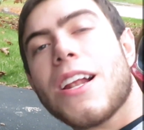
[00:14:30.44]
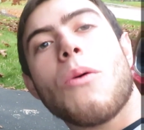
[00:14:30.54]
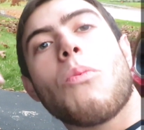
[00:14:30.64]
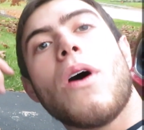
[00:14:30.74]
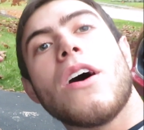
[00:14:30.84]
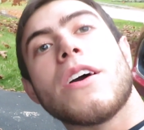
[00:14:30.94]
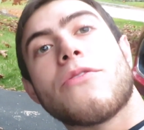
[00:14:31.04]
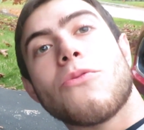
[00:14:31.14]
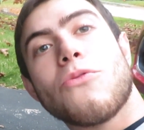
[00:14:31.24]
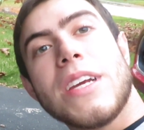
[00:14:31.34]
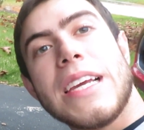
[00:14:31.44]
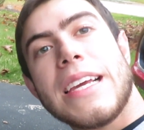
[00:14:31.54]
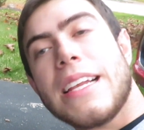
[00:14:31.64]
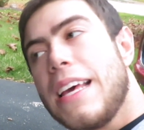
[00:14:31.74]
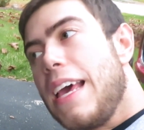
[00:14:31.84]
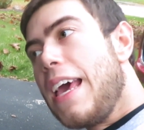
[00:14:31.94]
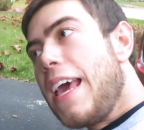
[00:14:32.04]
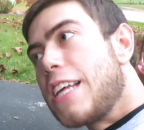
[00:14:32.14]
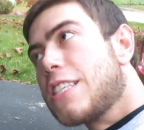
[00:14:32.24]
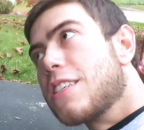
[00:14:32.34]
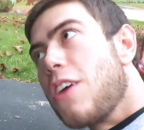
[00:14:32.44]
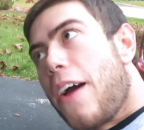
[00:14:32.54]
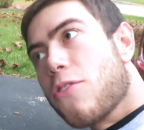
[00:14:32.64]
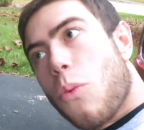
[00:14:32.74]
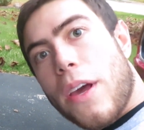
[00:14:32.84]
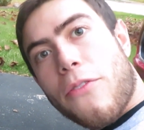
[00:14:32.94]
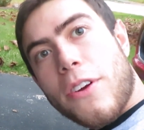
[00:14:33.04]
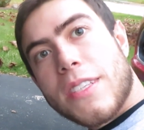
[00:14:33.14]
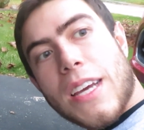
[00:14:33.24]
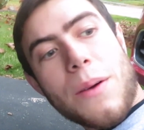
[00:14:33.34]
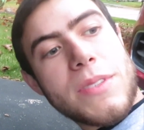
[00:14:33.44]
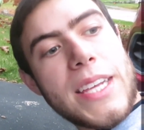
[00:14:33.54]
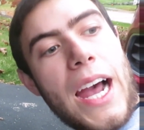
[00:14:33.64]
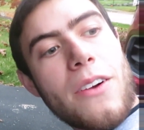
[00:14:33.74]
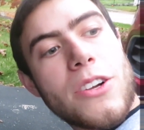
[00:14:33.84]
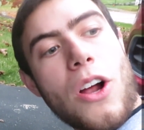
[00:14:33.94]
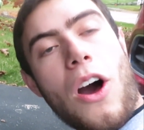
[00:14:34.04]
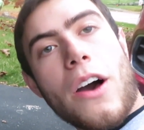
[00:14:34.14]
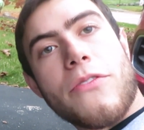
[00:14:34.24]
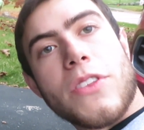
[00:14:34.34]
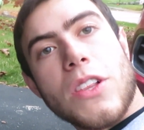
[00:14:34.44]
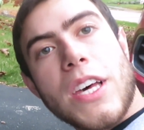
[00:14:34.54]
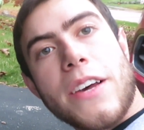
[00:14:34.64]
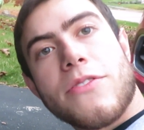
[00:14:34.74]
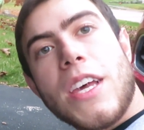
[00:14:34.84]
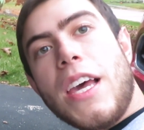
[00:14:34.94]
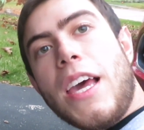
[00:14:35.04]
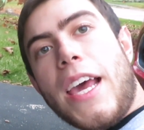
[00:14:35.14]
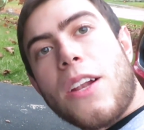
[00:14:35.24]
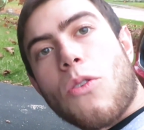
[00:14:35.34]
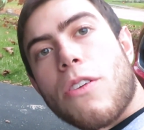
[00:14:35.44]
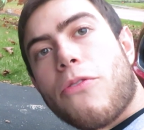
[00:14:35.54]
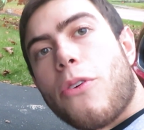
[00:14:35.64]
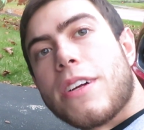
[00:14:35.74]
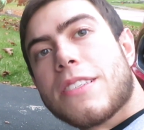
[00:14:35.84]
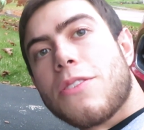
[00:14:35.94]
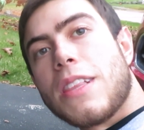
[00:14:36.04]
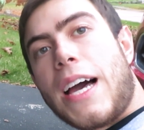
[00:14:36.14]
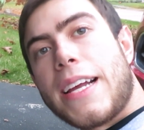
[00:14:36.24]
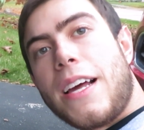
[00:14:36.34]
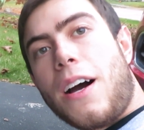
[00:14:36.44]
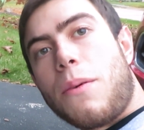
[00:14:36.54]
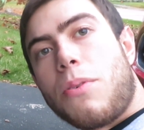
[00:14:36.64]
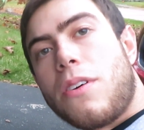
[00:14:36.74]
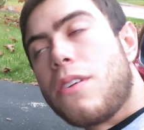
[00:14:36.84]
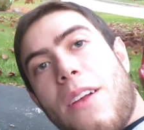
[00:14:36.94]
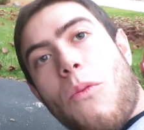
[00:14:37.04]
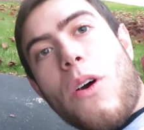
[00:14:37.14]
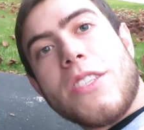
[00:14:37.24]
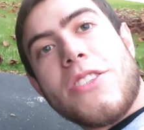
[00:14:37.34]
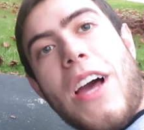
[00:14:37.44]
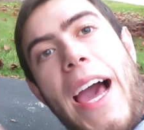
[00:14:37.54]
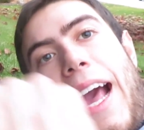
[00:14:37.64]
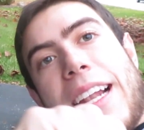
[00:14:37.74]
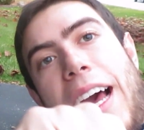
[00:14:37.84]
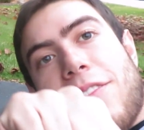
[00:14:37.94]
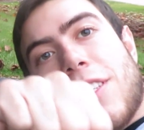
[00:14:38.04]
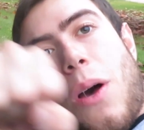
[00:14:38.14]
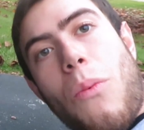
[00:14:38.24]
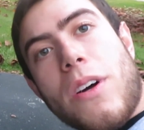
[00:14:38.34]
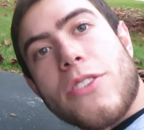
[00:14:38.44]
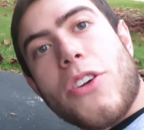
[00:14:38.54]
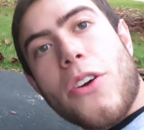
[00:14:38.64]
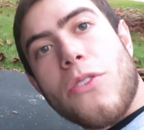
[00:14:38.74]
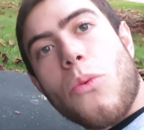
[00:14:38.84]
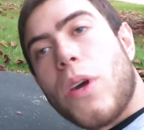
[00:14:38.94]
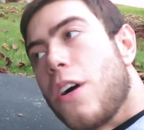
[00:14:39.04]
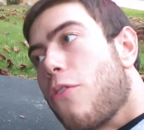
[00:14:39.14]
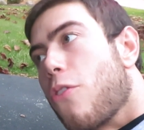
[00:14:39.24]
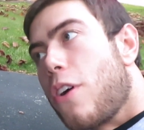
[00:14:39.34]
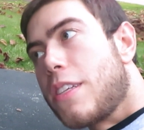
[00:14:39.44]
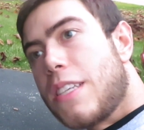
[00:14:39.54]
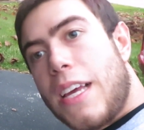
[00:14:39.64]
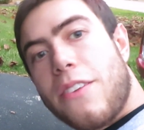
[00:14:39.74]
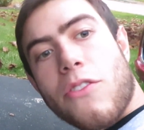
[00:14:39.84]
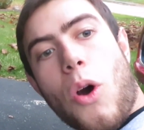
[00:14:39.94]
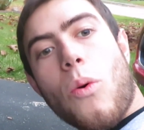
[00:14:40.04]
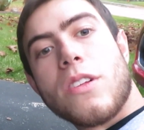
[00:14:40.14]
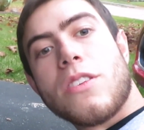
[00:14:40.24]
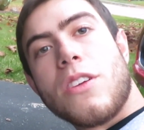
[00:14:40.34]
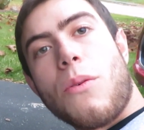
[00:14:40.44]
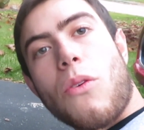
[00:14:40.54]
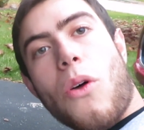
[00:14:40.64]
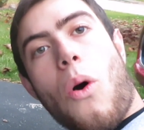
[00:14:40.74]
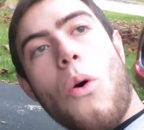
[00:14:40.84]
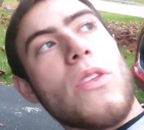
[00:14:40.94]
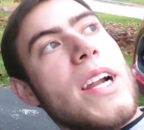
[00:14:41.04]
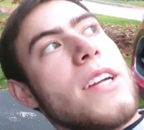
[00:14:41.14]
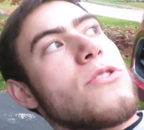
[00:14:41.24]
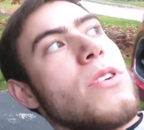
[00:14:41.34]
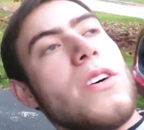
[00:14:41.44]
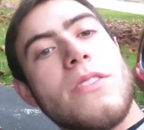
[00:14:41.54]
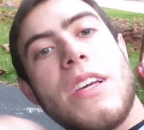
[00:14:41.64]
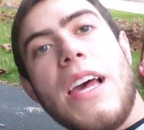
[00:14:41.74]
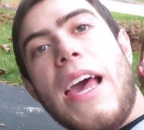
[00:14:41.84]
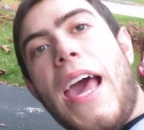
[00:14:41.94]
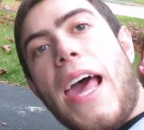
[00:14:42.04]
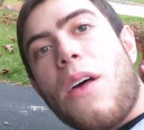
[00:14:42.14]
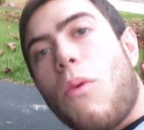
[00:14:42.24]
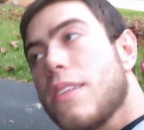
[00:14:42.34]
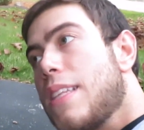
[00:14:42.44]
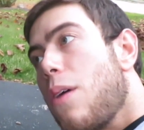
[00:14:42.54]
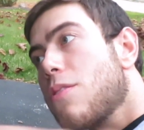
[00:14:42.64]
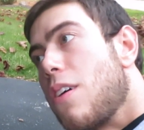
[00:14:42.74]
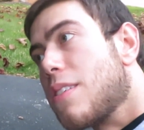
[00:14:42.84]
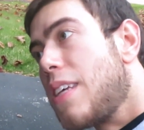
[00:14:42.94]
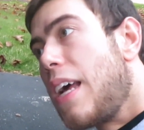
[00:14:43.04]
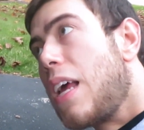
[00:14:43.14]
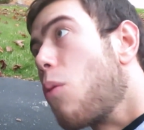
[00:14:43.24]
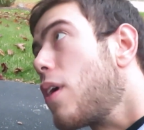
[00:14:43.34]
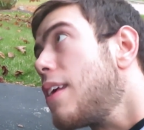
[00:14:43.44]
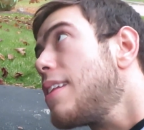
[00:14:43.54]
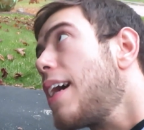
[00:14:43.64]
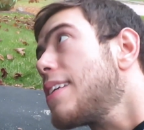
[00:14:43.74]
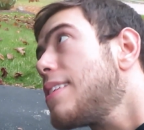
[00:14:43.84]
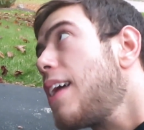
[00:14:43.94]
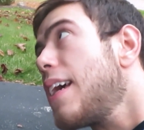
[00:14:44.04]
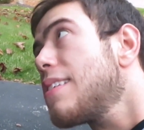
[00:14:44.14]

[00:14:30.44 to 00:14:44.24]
up? Well, if you read, you have to wait for it to come down and off the lift in order for it to line up. And once I had to have someone turn the wheel for it to even go into the hole that I drilled. And then once that was all set, it went in nice.